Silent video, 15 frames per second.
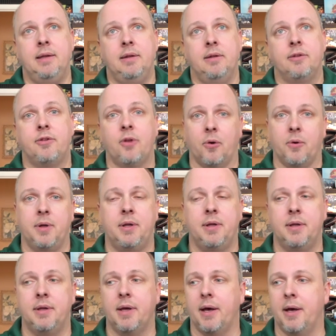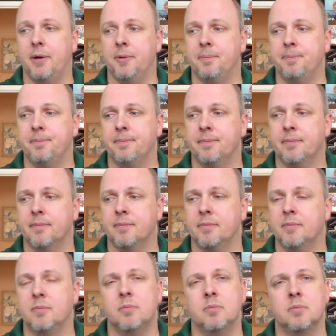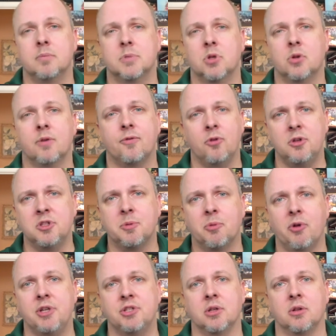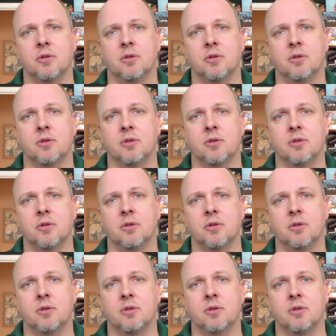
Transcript: So, um, so look for inspiration.